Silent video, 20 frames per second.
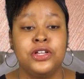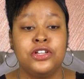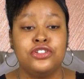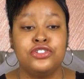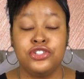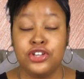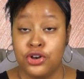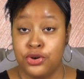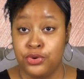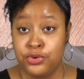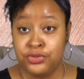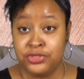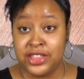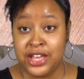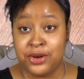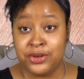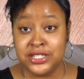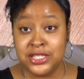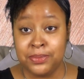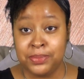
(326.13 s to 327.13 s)
So
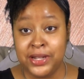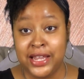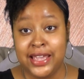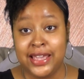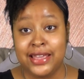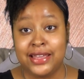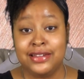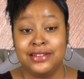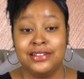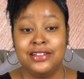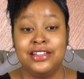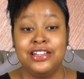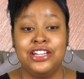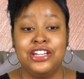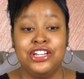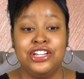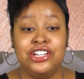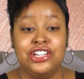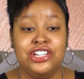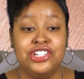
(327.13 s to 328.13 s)
that was the plan.
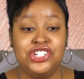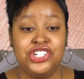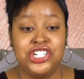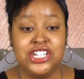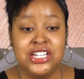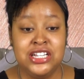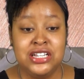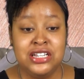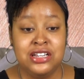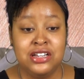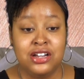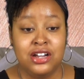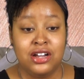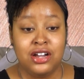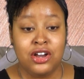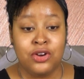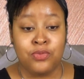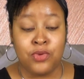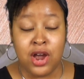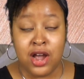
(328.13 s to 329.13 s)
She
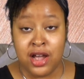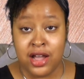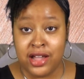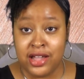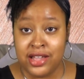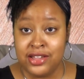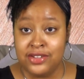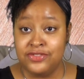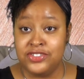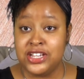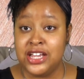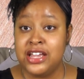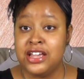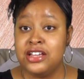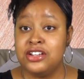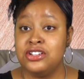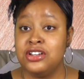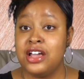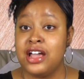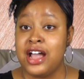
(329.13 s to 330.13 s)
arrived
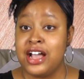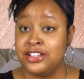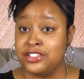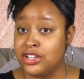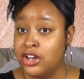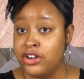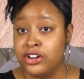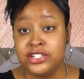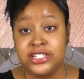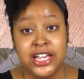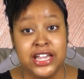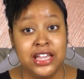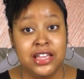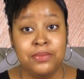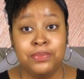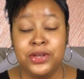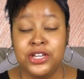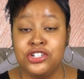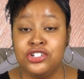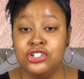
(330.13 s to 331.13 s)
and I saw her
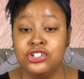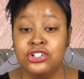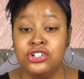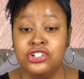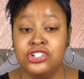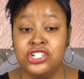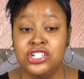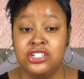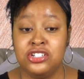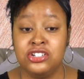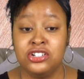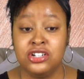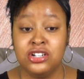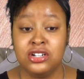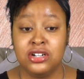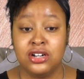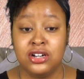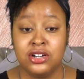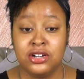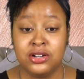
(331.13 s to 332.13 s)
taking pictures. She took
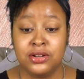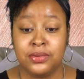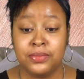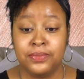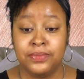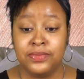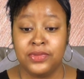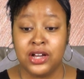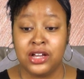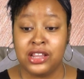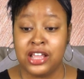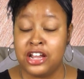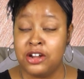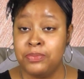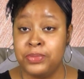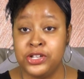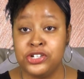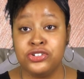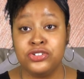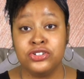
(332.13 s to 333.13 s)
a lot
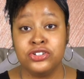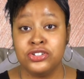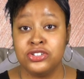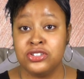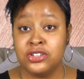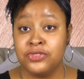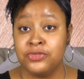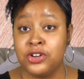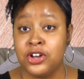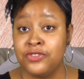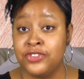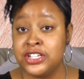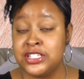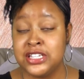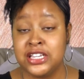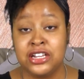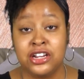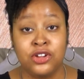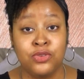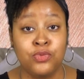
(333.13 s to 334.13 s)
of pictures of us
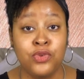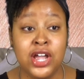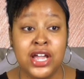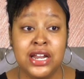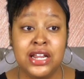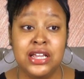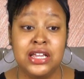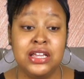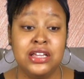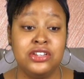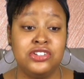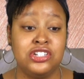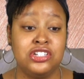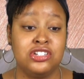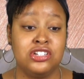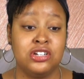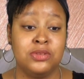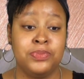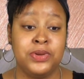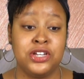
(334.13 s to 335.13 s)
getting ready. She
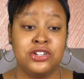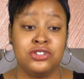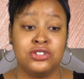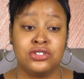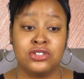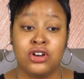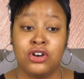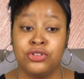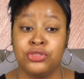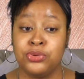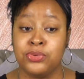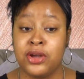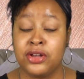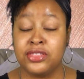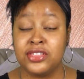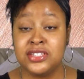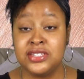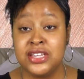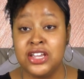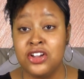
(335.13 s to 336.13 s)
took pictures all
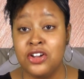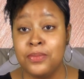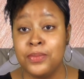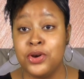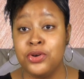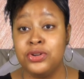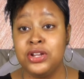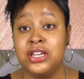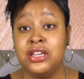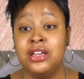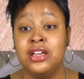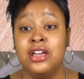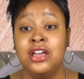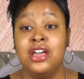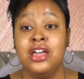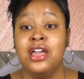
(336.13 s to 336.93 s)
throughout the ceremony.